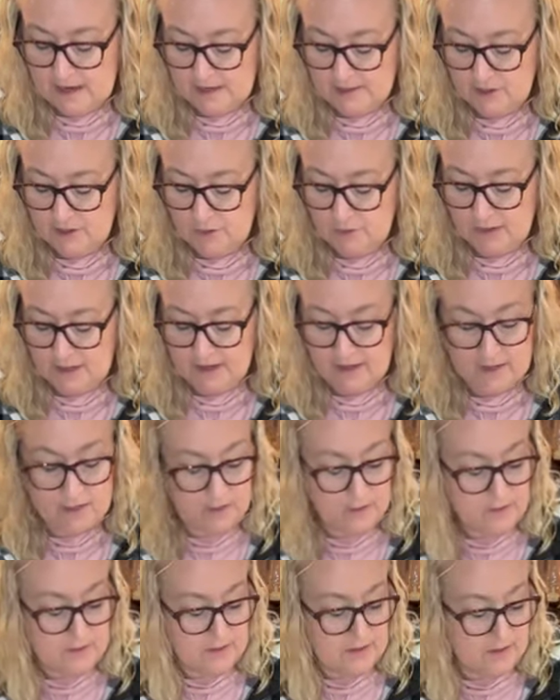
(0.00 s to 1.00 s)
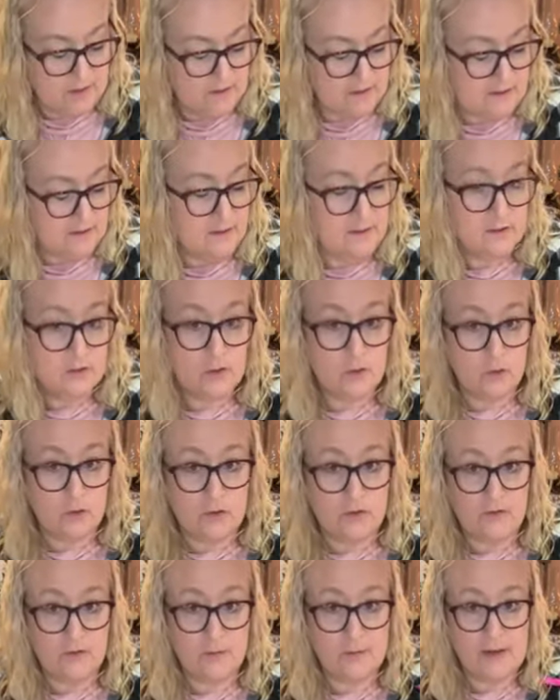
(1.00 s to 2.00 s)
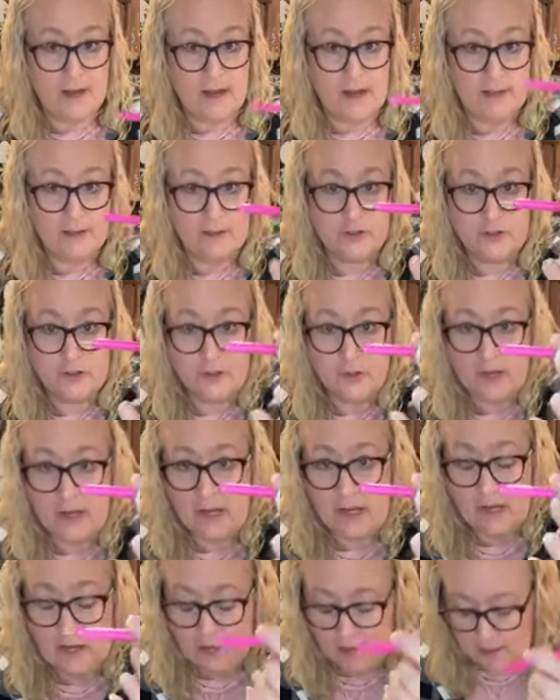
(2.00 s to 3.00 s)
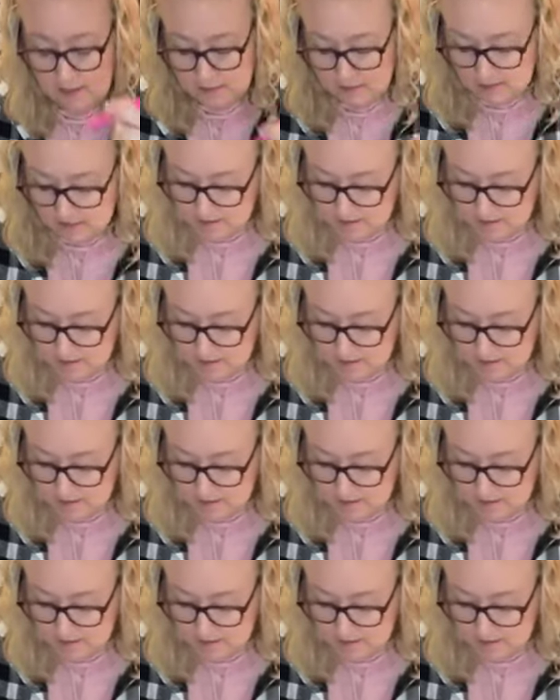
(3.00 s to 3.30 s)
I do like using this little tool from Dollar Tree.